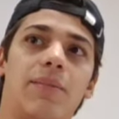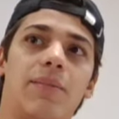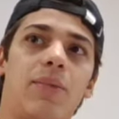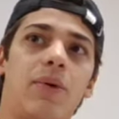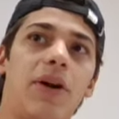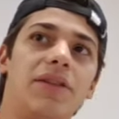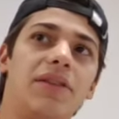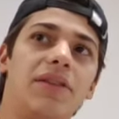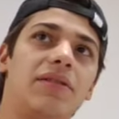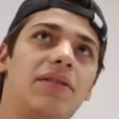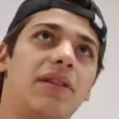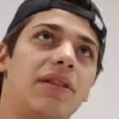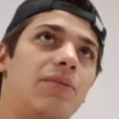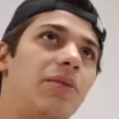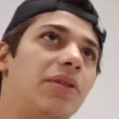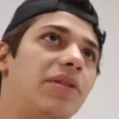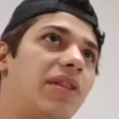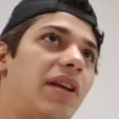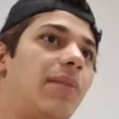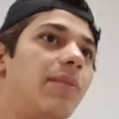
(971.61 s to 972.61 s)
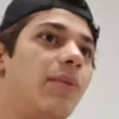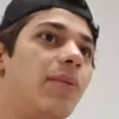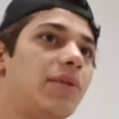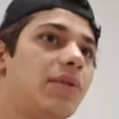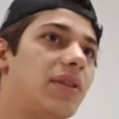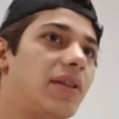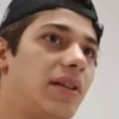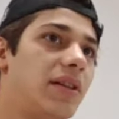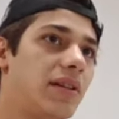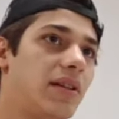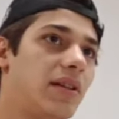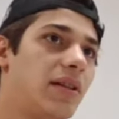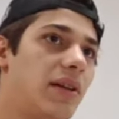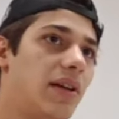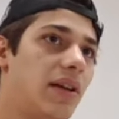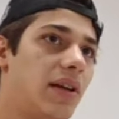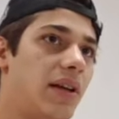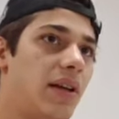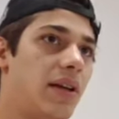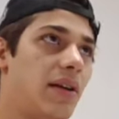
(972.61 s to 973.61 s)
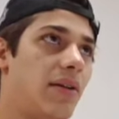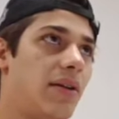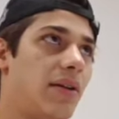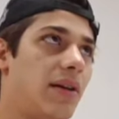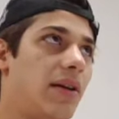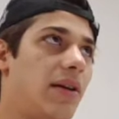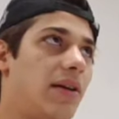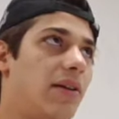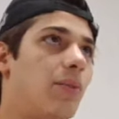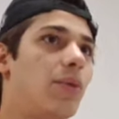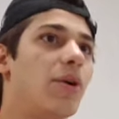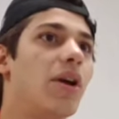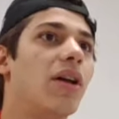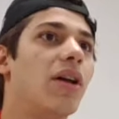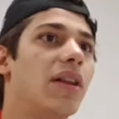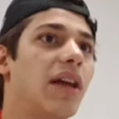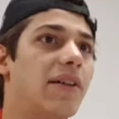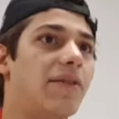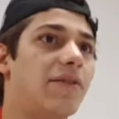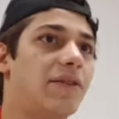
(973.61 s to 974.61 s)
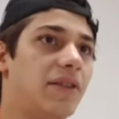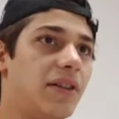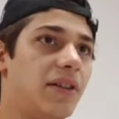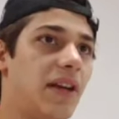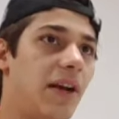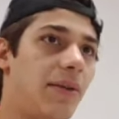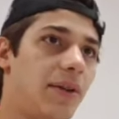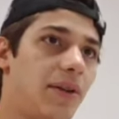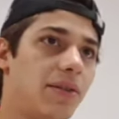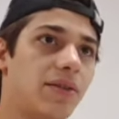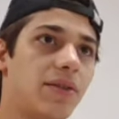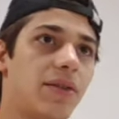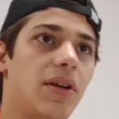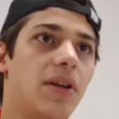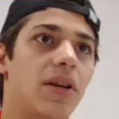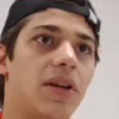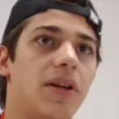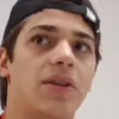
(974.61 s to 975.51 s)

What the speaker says: project, it resembles the real life scenarios.